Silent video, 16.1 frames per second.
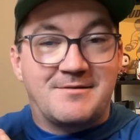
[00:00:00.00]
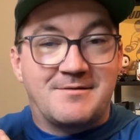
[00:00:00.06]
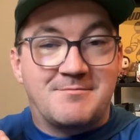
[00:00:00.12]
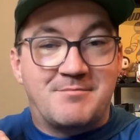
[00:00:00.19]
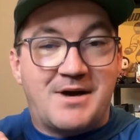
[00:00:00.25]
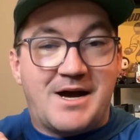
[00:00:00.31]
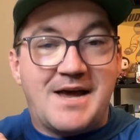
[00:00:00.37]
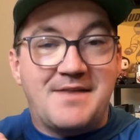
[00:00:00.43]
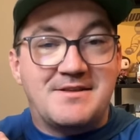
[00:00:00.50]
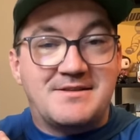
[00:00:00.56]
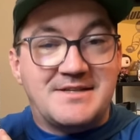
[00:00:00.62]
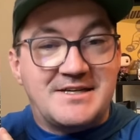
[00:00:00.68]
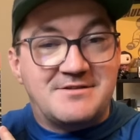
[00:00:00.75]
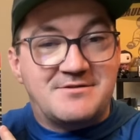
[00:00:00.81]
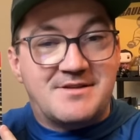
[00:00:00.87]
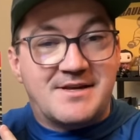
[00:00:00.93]
behind the
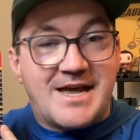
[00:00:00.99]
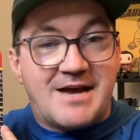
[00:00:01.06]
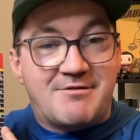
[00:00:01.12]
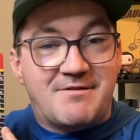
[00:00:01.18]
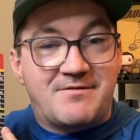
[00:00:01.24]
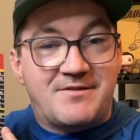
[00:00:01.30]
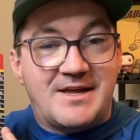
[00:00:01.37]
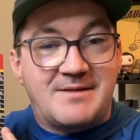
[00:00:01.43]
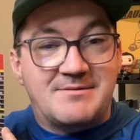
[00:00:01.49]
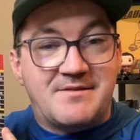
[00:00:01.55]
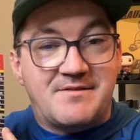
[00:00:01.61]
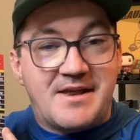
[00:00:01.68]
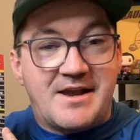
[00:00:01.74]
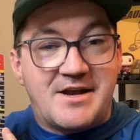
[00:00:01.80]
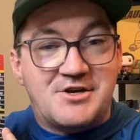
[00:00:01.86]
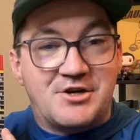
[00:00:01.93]
scenes of the Calgary Flames at the
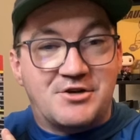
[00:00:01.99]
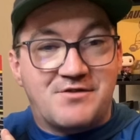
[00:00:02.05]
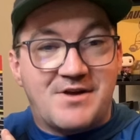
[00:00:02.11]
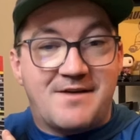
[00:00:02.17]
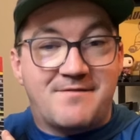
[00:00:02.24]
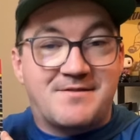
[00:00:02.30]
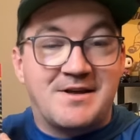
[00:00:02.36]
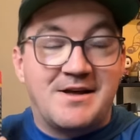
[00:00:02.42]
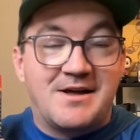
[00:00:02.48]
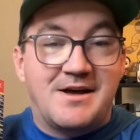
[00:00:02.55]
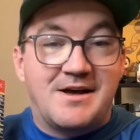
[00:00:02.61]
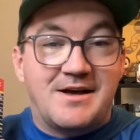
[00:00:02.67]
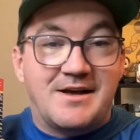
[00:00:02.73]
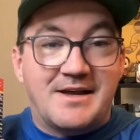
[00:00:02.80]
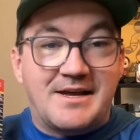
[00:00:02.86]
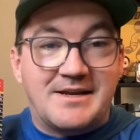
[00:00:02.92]
NHL Draft.
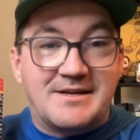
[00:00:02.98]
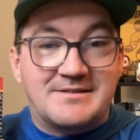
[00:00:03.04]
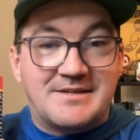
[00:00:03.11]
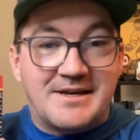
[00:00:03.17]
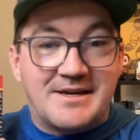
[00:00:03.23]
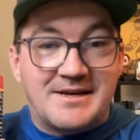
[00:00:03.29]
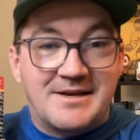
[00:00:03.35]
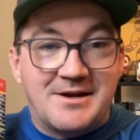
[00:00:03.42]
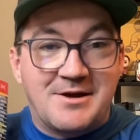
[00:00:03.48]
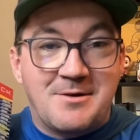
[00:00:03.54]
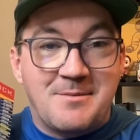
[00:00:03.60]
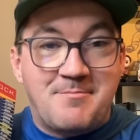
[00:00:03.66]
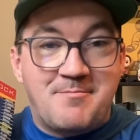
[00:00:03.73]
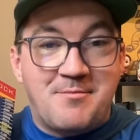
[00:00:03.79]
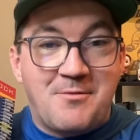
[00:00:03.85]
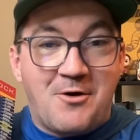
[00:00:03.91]
It is a
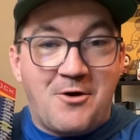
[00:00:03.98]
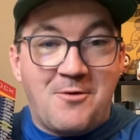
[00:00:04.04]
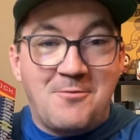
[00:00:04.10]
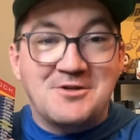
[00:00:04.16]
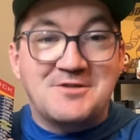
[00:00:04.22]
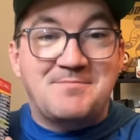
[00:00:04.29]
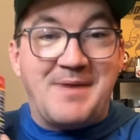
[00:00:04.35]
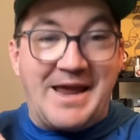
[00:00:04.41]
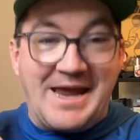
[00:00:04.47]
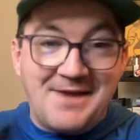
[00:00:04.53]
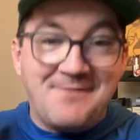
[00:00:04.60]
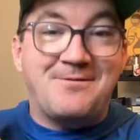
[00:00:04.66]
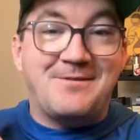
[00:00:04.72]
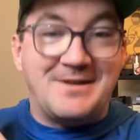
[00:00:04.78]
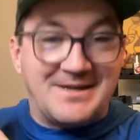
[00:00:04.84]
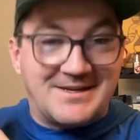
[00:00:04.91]
almost
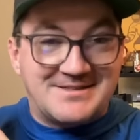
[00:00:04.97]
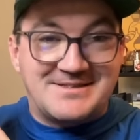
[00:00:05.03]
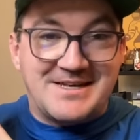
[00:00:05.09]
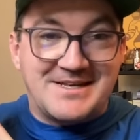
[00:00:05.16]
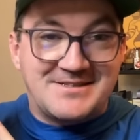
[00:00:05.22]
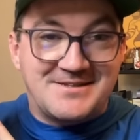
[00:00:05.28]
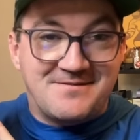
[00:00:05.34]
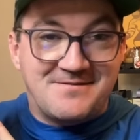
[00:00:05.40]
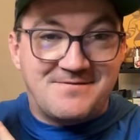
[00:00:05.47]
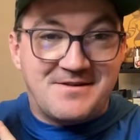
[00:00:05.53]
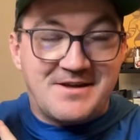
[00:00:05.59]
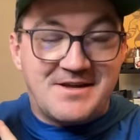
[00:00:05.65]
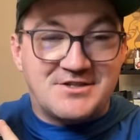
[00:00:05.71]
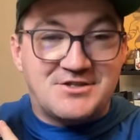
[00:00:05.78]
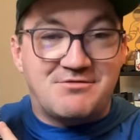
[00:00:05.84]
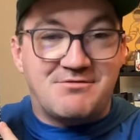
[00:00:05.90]
painfully extensive
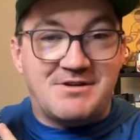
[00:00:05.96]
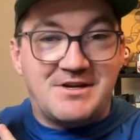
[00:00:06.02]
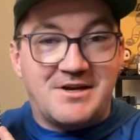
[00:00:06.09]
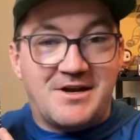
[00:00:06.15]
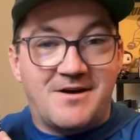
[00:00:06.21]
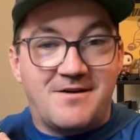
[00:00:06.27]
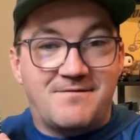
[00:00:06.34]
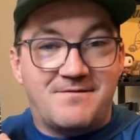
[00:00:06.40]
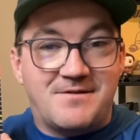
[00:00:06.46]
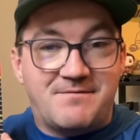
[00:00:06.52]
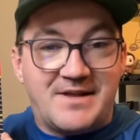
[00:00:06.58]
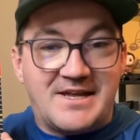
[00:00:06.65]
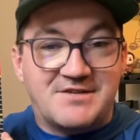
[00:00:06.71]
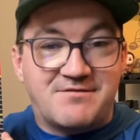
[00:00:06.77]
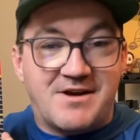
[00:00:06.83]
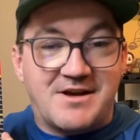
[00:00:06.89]
history of the
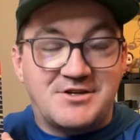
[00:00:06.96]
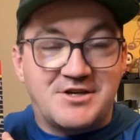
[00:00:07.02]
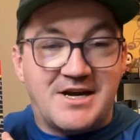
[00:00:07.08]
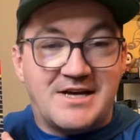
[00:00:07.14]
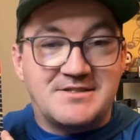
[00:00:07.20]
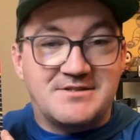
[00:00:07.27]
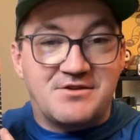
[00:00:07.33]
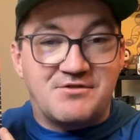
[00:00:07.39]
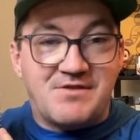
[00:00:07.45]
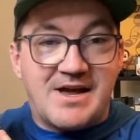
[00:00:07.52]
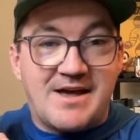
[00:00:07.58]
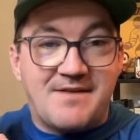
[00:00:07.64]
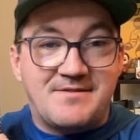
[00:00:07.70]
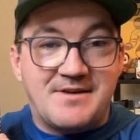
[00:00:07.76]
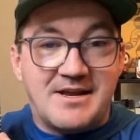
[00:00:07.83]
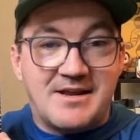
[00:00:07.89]
Flames franchise at the
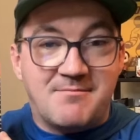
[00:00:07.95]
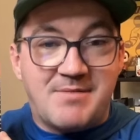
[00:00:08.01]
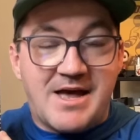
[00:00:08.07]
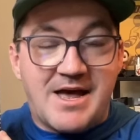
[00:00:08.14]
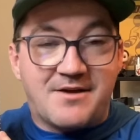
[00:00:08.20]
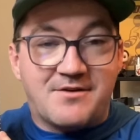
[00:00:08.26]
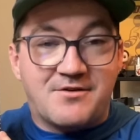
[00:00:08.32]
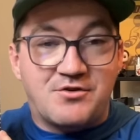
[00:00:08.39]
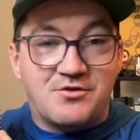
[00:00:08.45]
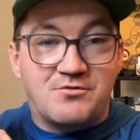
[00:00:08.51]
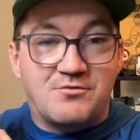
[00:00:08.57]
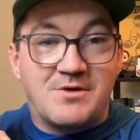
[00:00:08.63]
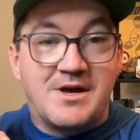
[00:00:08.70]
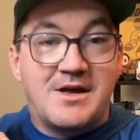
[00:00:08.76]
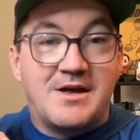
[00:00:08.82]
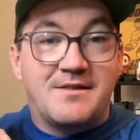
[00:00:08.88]
draft, dating back to
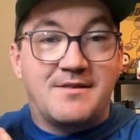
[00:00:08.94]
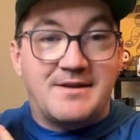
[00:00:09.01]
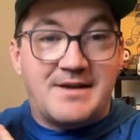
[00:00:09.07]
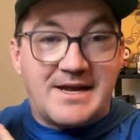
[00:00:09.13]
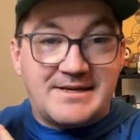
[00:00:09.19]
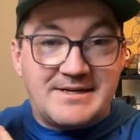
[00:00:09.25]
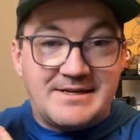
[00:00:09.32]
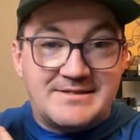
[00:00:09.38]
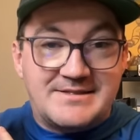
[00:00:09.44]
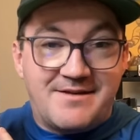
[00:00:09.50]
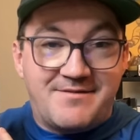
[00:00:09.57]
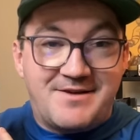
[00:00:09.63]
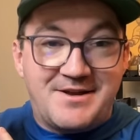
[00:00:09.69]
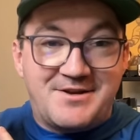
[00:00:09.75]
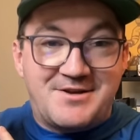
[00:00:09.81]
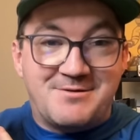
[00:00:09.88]
the
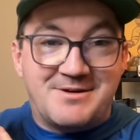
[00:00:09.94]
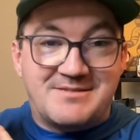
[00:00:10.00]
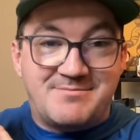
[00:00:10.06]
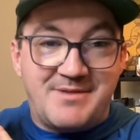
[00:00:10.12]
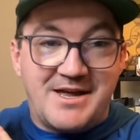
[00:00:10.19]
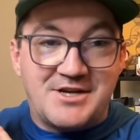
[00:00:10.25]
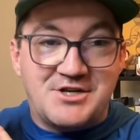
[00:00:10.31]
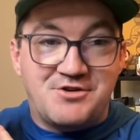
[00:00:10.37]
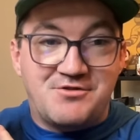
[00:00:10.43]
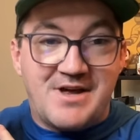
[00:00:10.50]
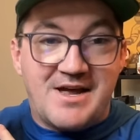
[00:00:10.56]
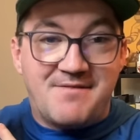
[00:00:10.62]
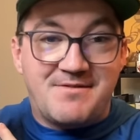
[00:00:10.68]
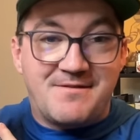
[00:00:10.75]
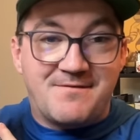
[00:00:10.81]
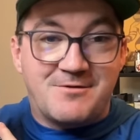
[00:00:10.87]
1972 expansion
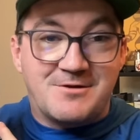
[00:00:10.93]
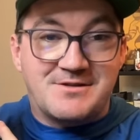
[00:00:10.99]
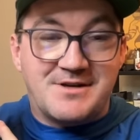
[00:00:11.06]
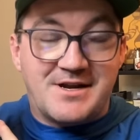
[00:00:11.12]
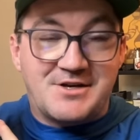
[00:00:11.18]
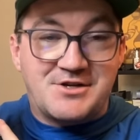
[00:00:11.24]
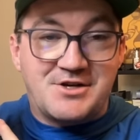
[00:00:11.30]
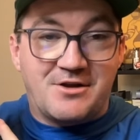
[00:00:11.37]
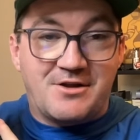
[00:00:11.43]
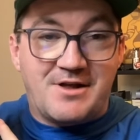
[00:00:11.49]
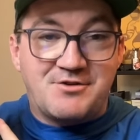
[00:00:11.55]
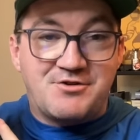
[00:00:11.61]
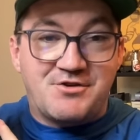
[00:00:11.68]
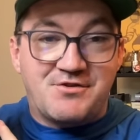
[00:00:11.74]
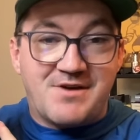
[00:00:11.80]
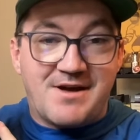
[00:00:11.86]
draft, the first NHL
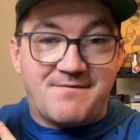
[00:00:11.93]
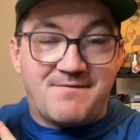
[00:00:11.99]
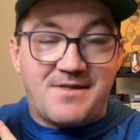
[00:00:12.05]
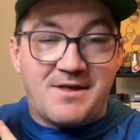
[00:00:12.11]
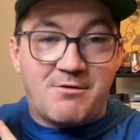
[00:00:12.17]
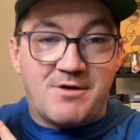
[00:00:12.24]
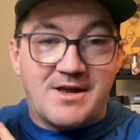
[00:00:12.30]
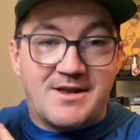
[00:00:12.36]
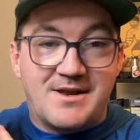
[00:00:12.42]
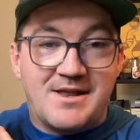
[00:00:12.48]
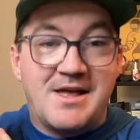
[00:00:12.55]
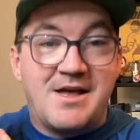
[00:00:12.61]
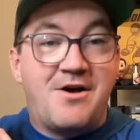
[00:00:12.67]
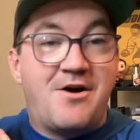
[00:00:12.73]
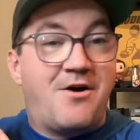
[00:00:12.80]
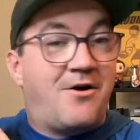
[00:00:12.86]
entry draft they were in,
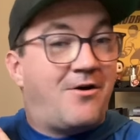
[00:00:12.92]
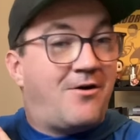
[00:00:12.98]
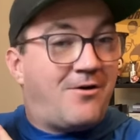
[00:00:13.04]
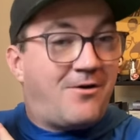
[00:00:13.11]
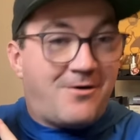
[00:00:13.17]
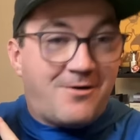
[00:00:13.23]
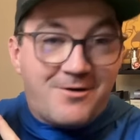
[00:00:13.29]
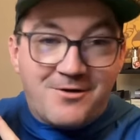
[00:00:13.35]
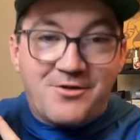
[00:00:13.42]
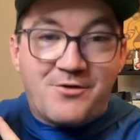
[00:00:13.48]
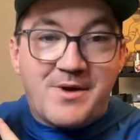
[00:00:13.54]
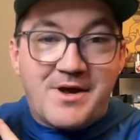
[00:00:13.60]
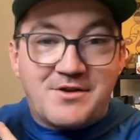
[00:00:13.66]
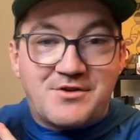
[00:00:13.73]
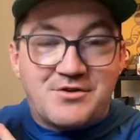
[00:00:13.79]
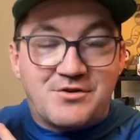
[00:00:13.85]
all the
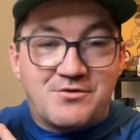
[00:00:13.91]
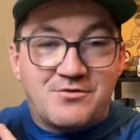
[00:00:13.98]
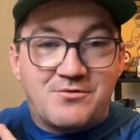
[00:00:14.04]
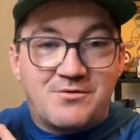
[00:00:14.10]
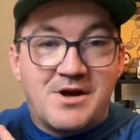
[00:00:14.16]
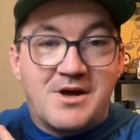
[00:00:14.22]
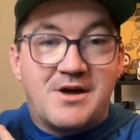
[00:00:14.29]
way to